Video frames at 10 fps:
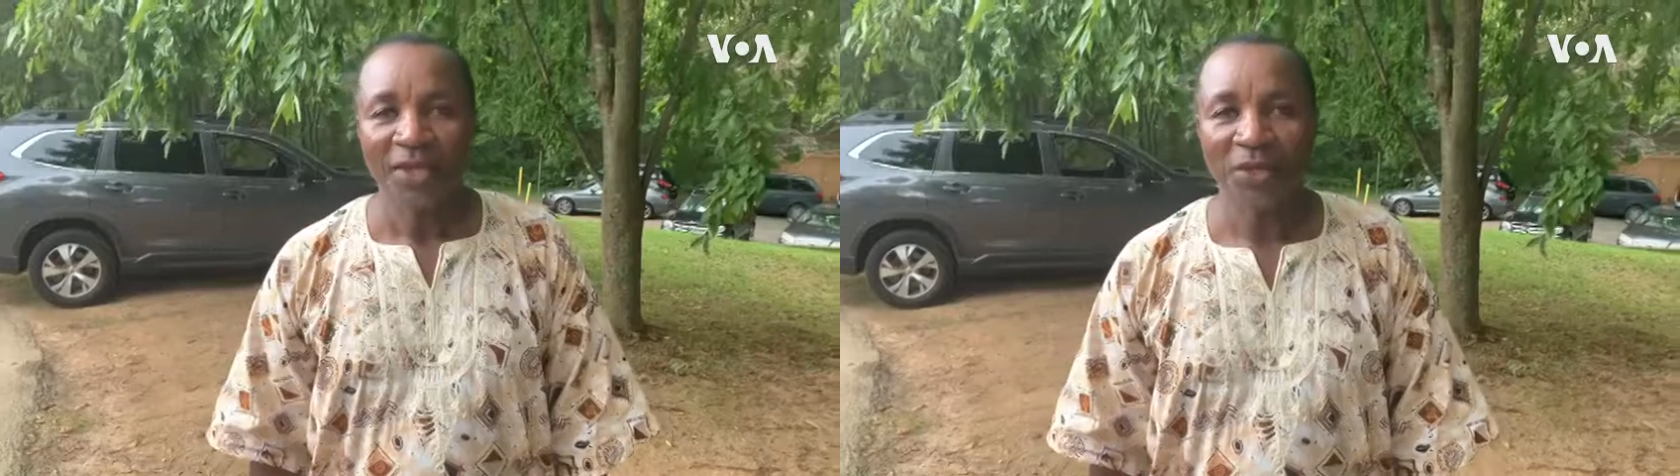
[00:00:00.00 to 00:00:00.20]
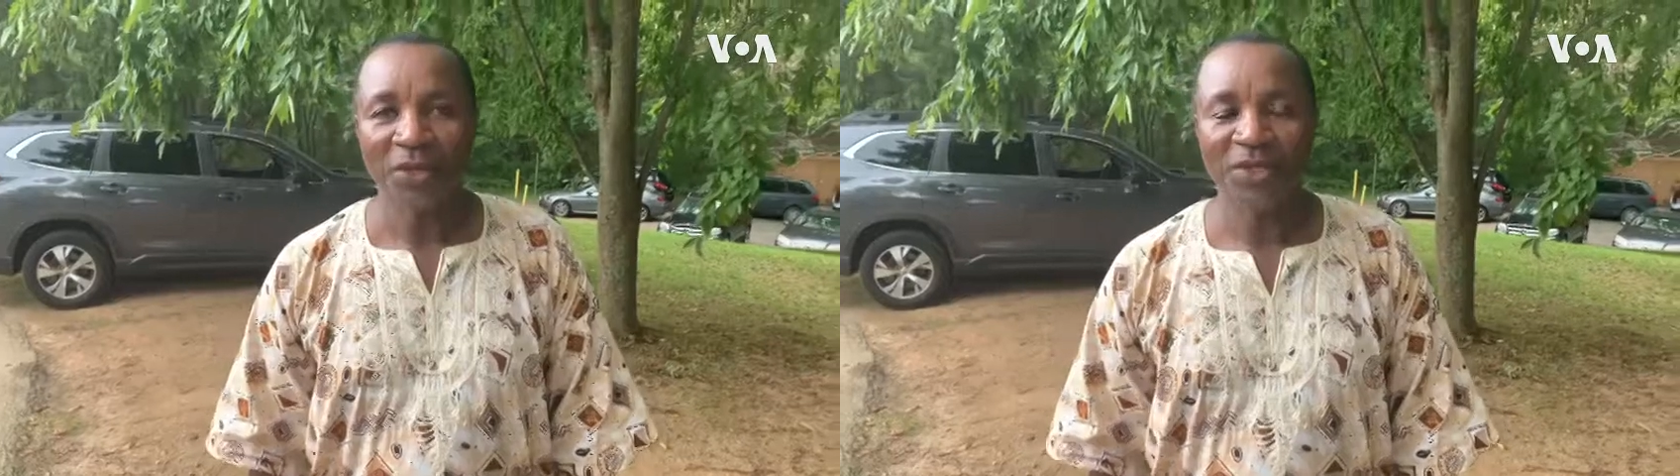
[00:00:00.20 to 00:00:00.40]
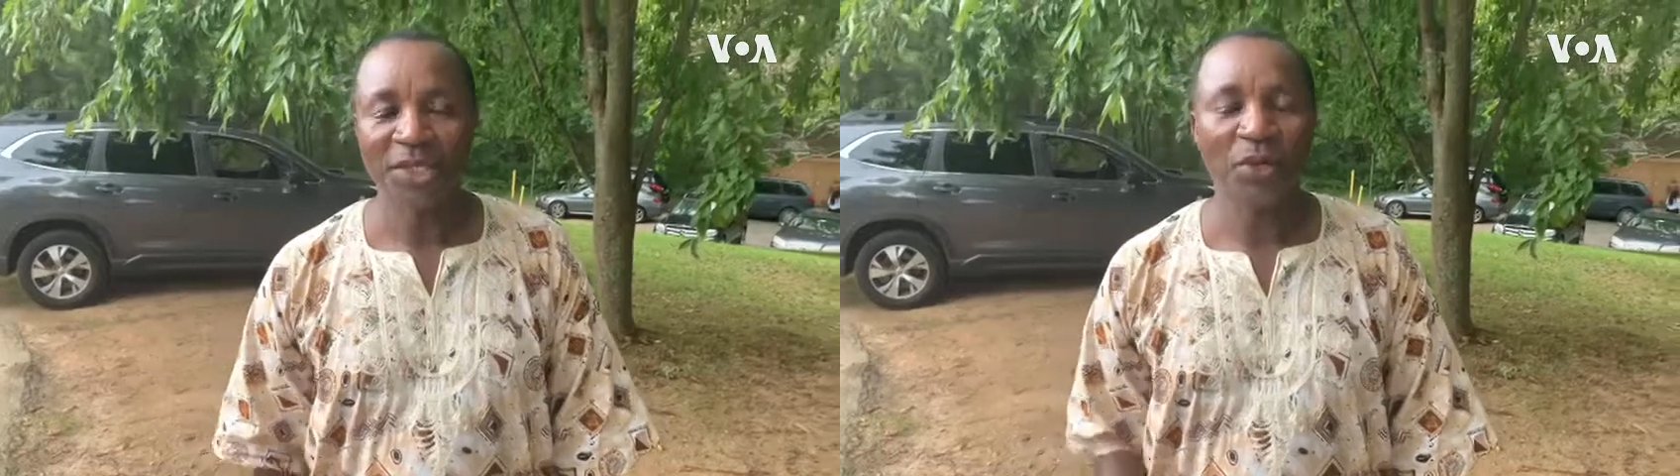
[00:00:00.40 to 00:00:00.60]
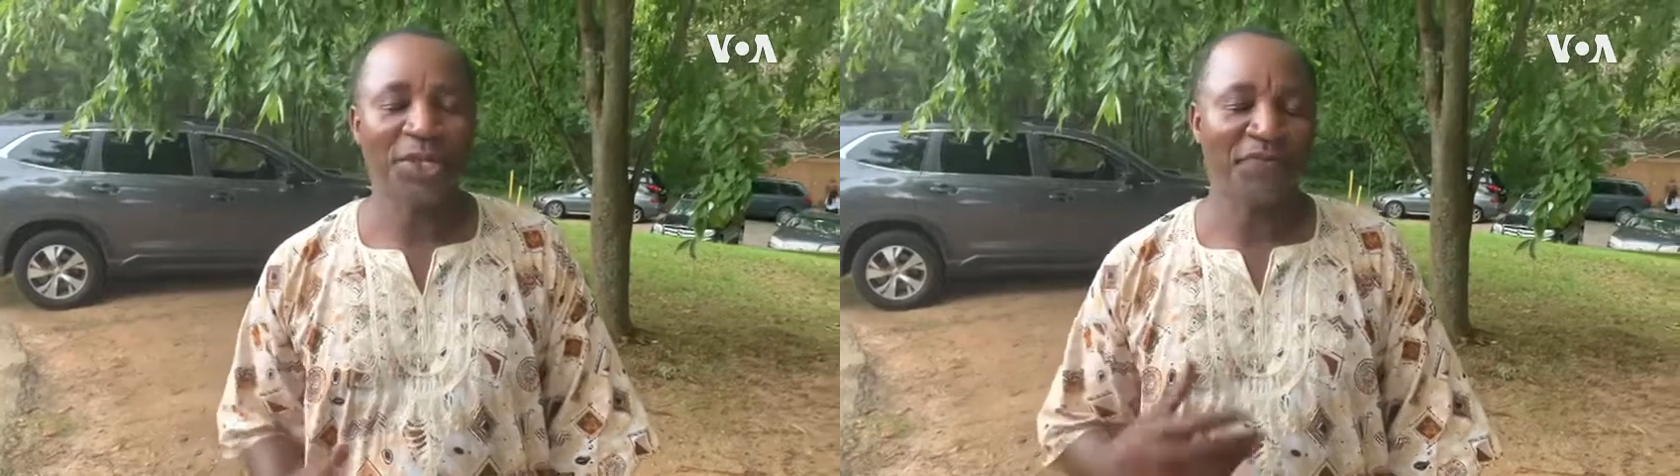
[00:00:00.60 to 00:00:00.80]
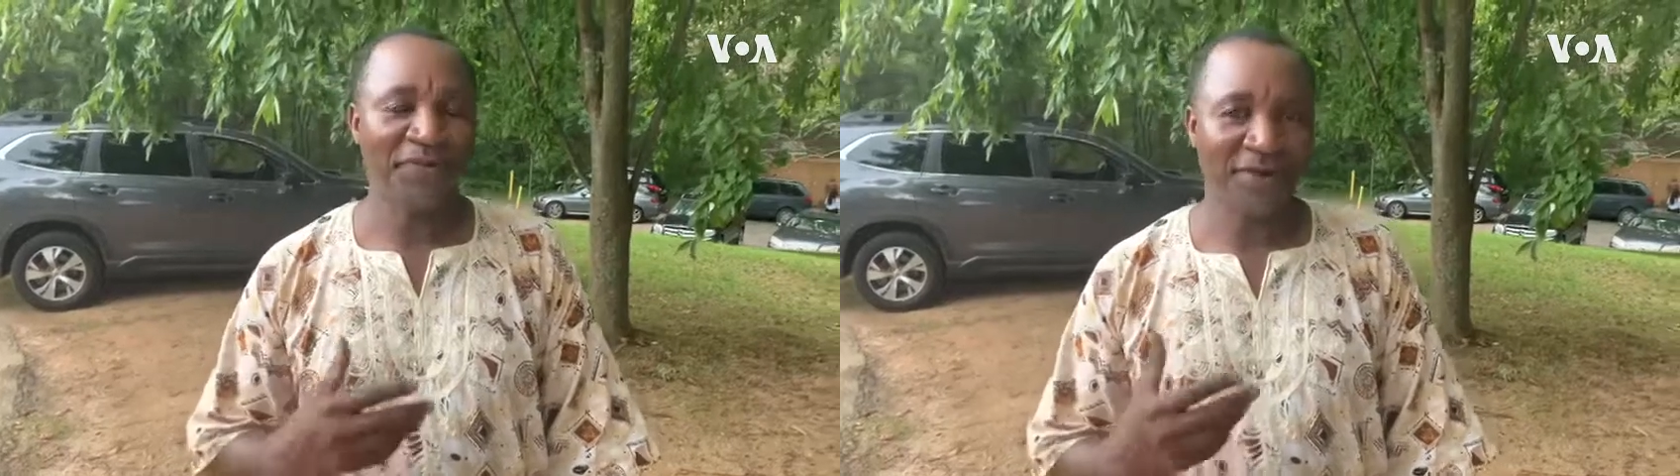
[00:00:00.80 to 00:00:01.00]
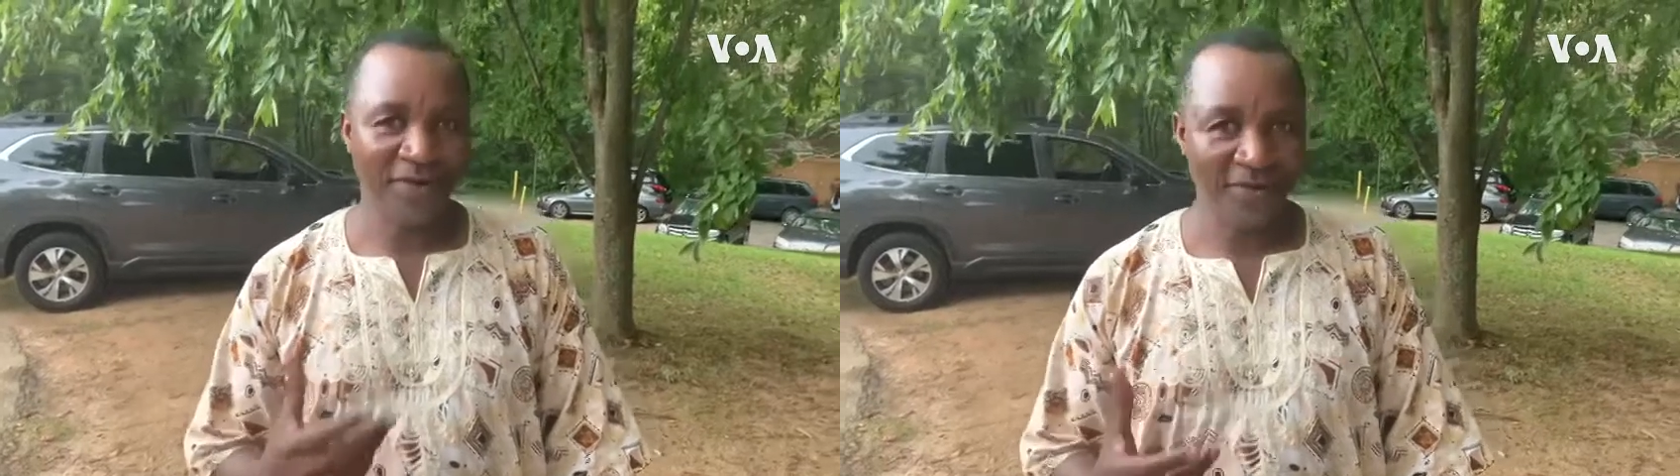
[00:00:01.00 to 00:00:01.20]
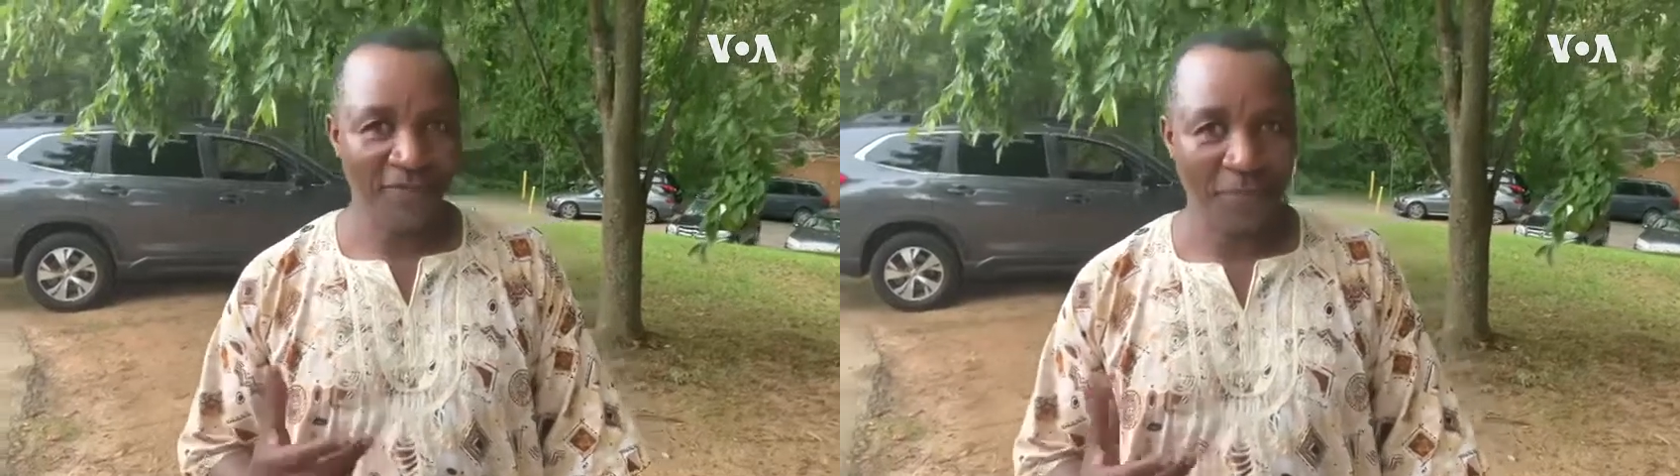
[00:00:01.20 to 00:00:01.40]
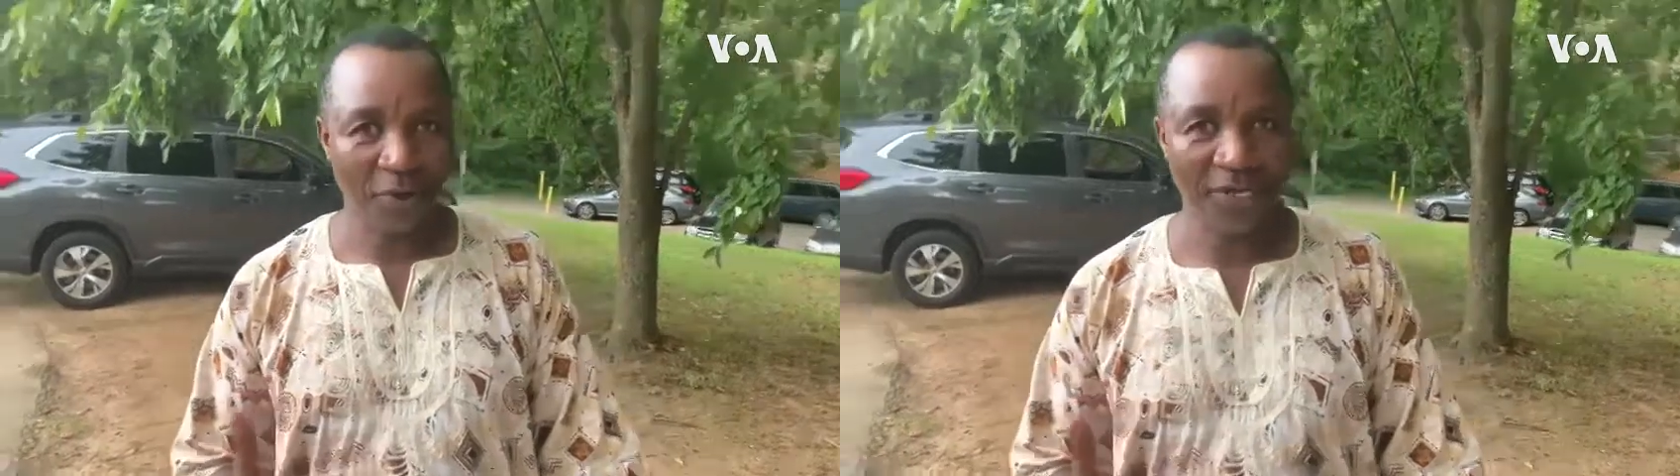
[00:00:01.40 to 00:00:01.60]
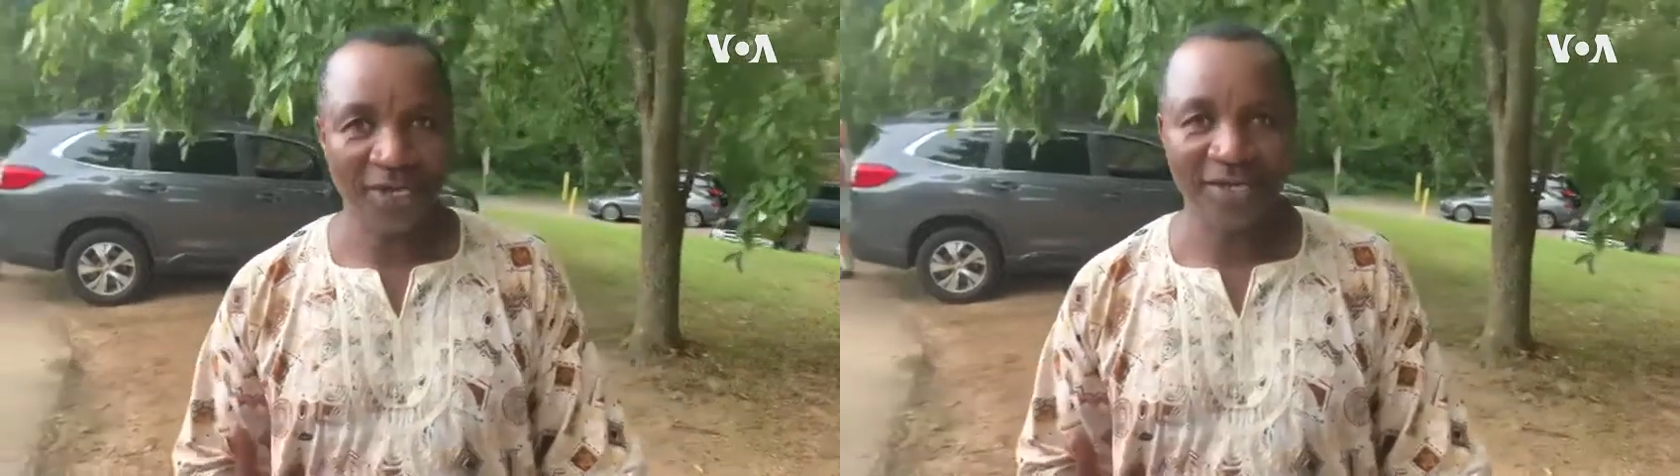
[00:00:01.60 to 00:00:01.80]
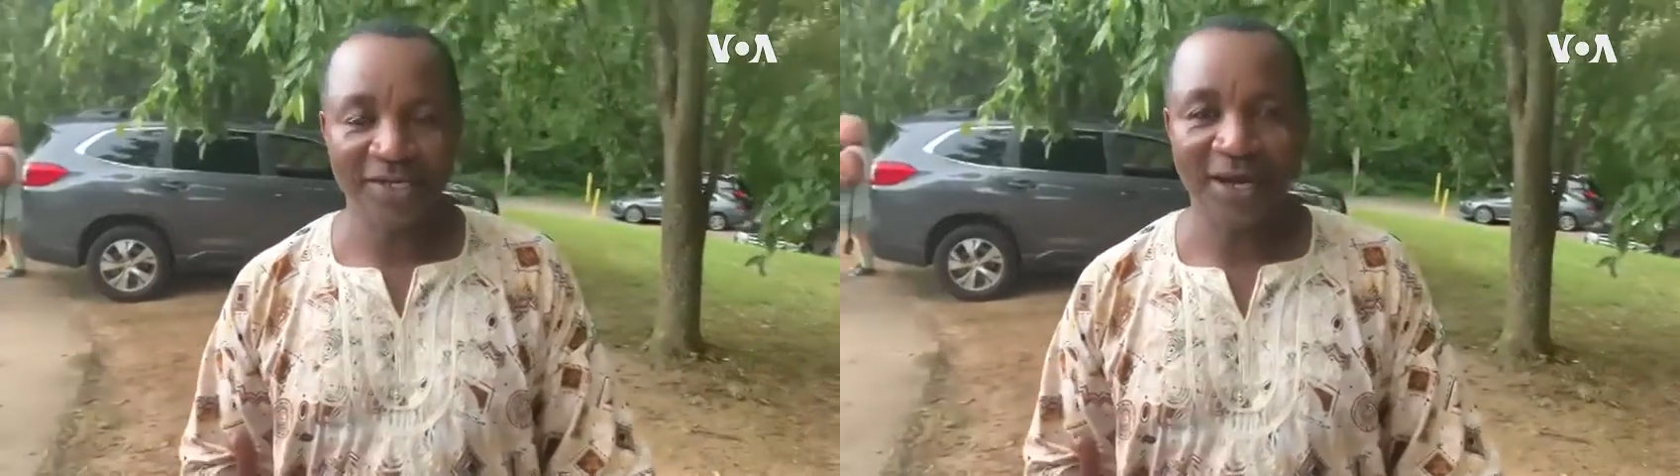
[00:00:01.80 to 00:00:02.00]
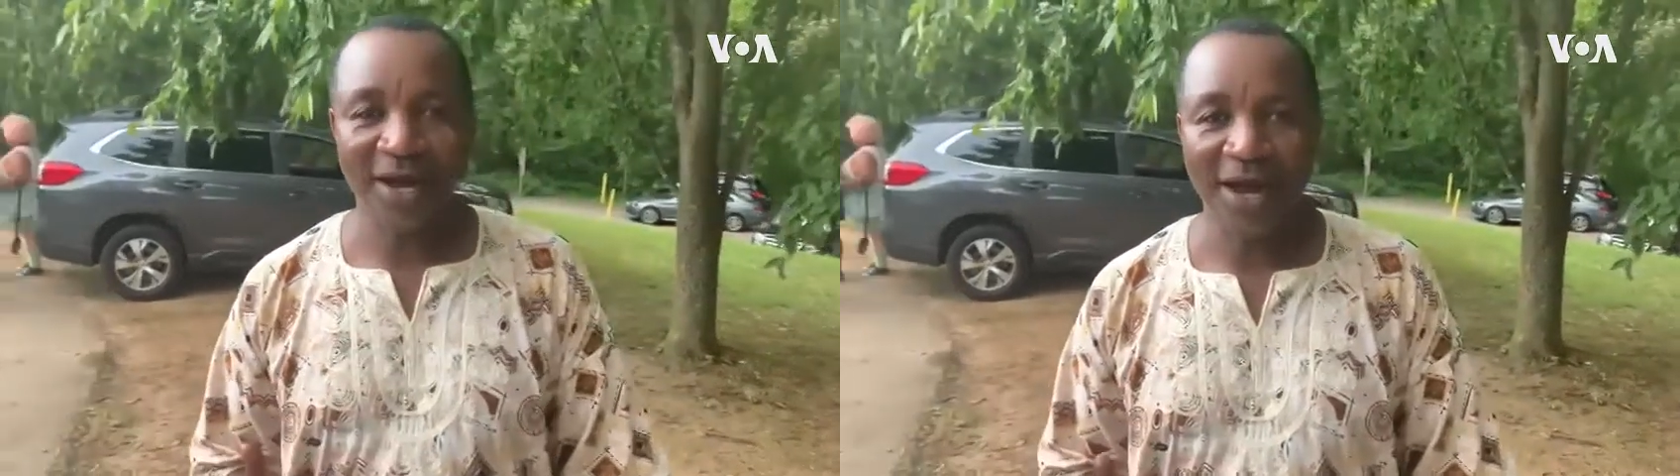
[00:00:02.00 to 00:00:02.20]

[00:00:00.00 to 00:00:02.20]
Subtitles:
So this was very important,